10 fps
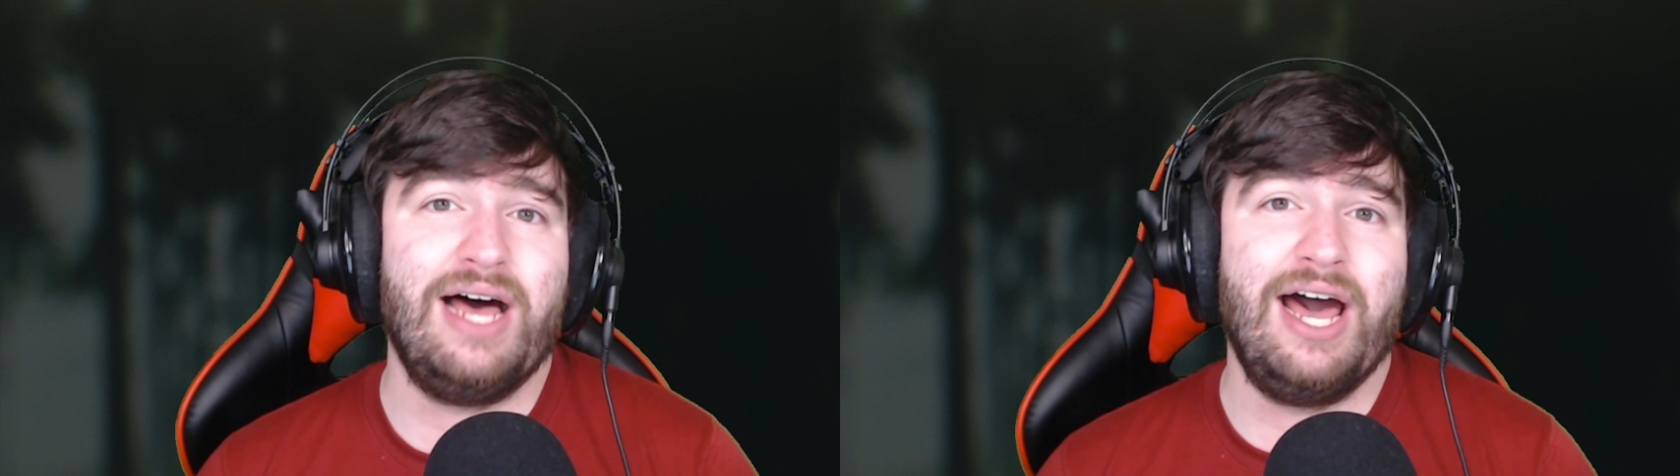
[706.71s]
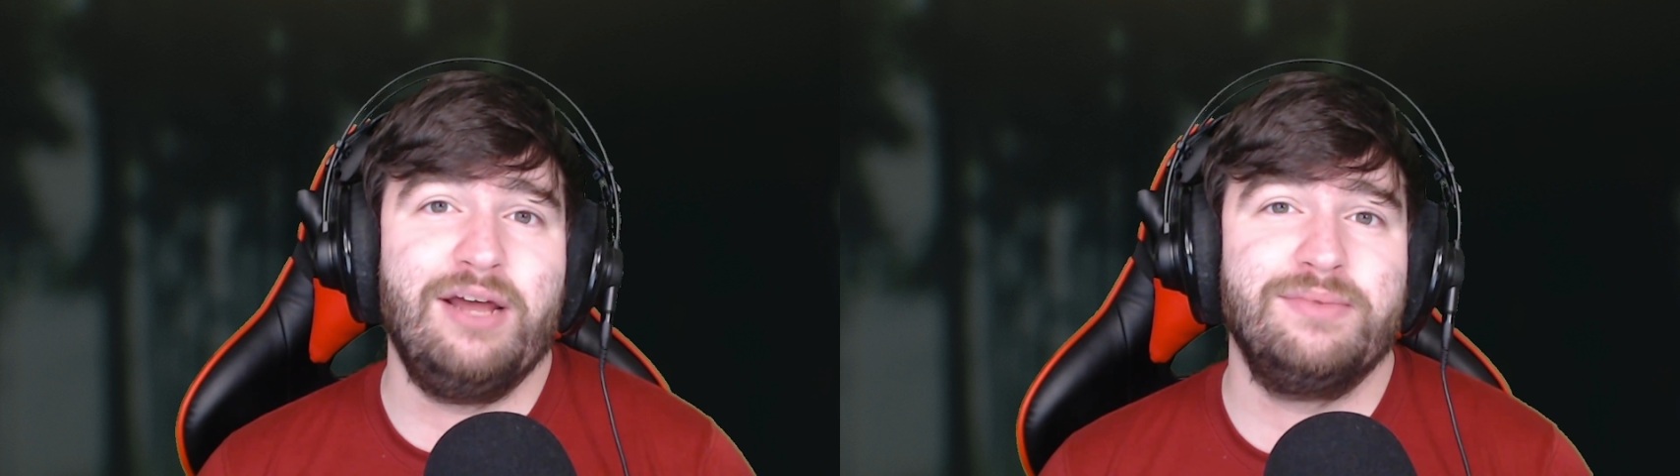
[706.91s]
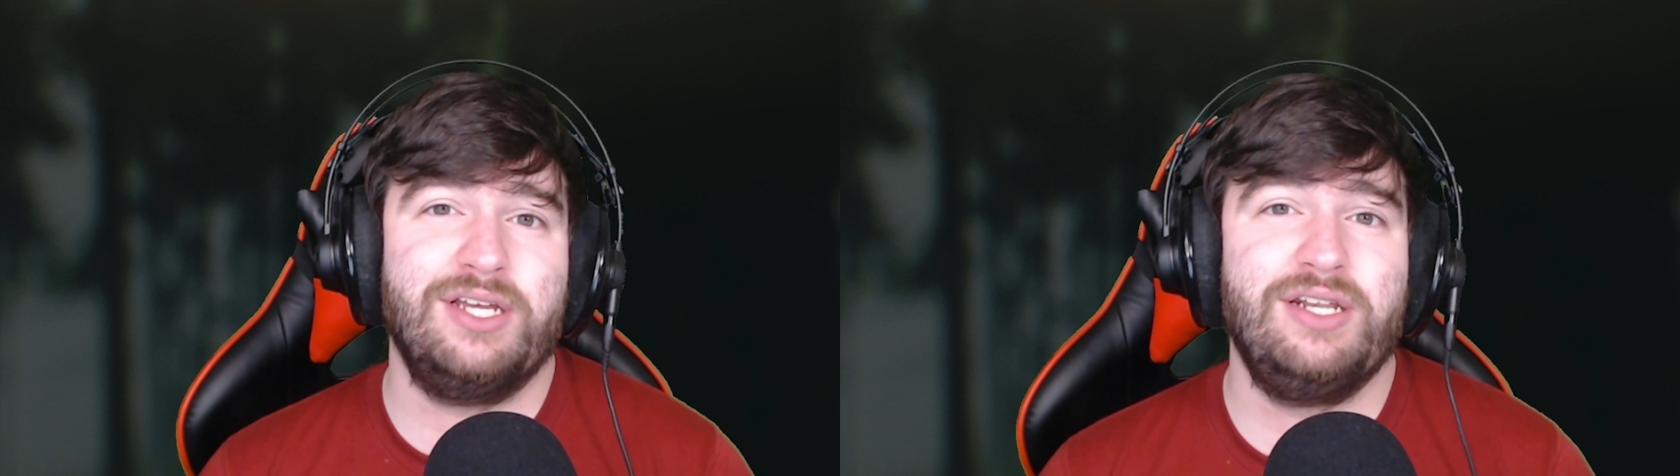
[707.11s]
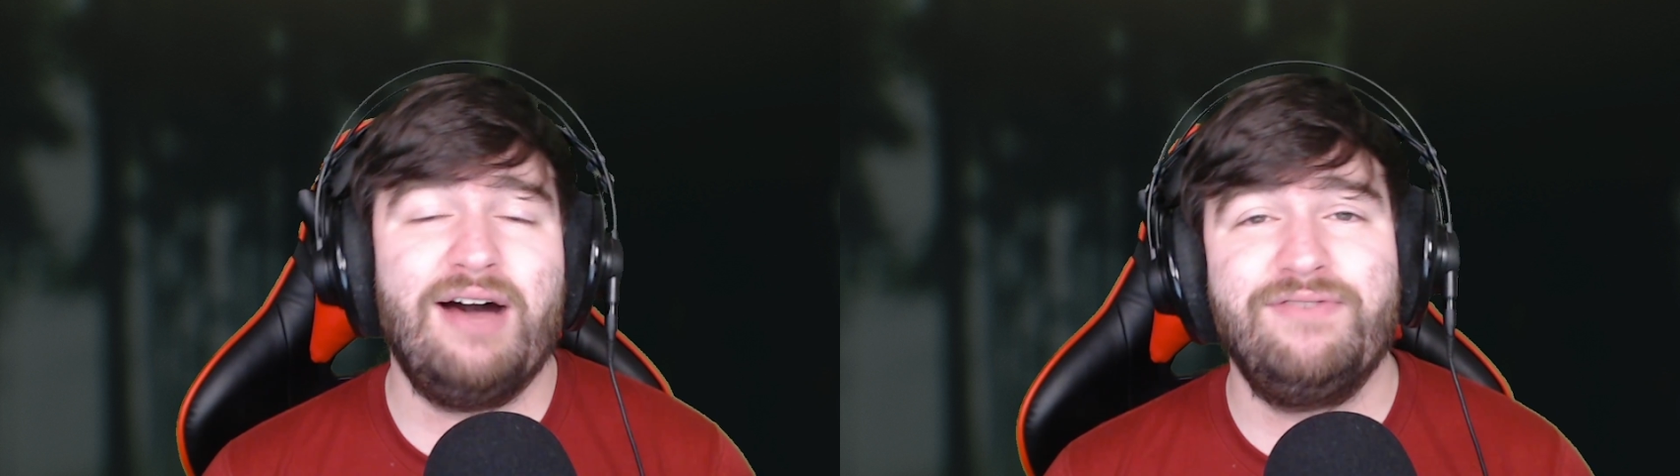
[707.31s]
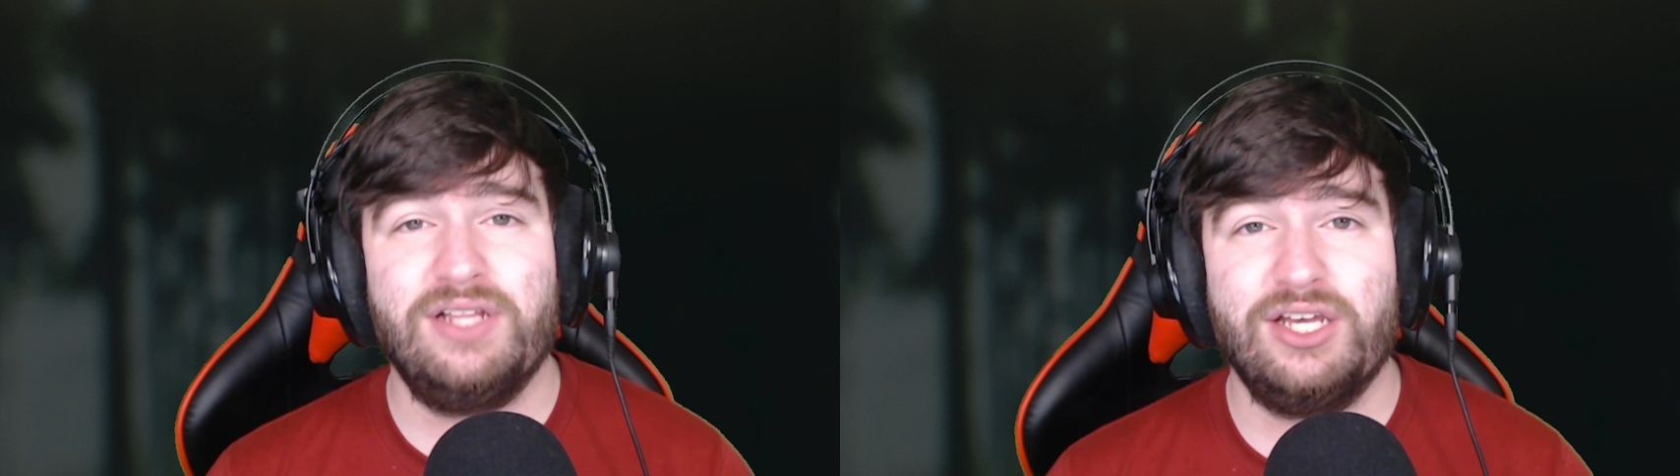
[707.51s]
items and
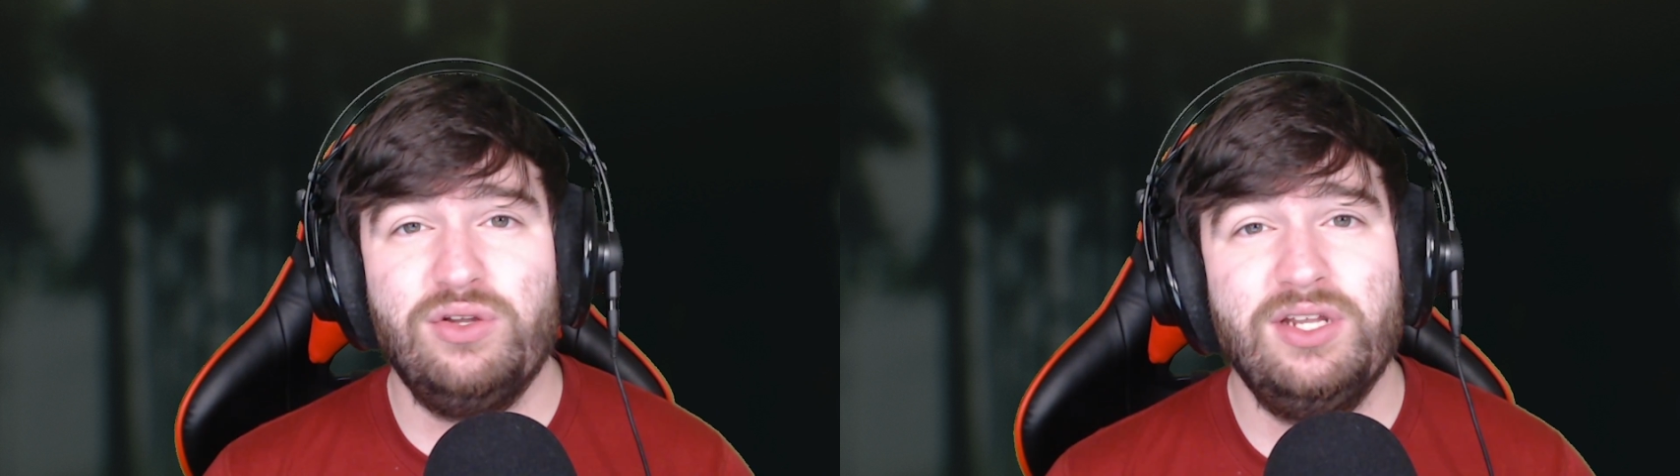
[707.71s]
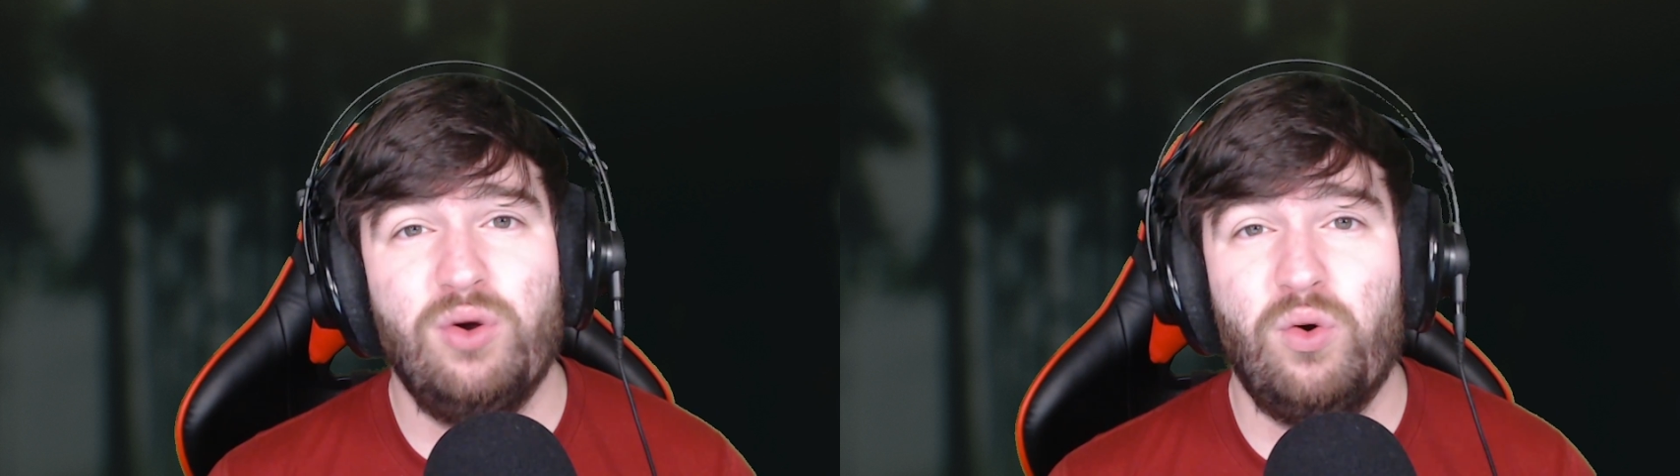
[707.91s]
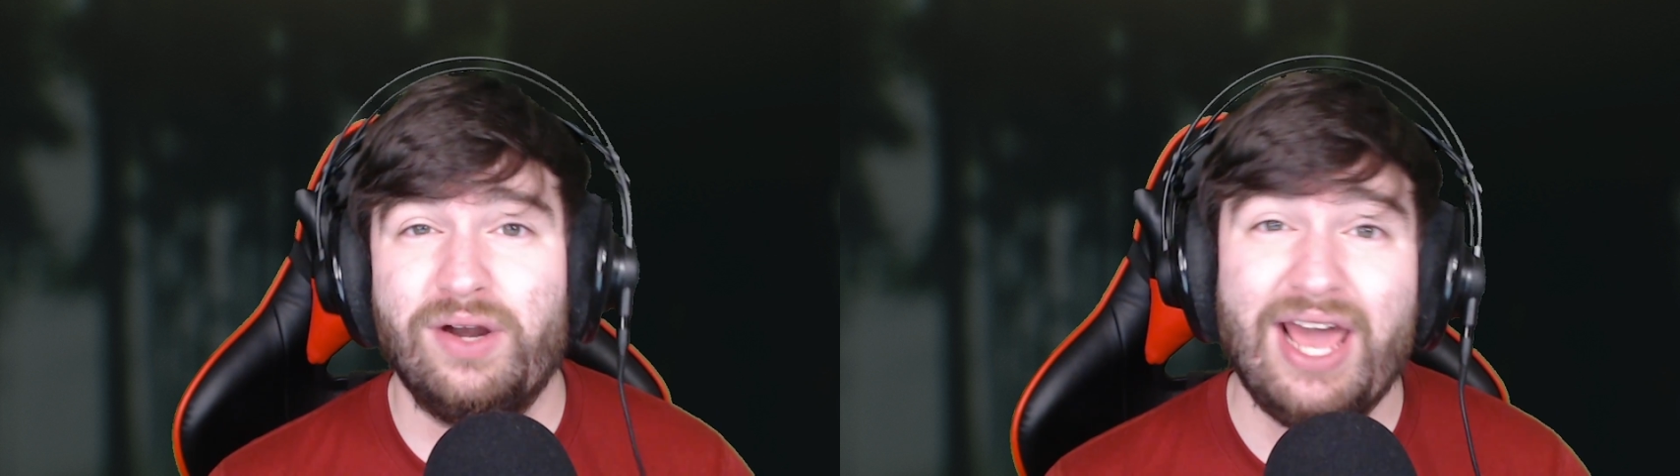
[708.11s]
not feel like you need to hoard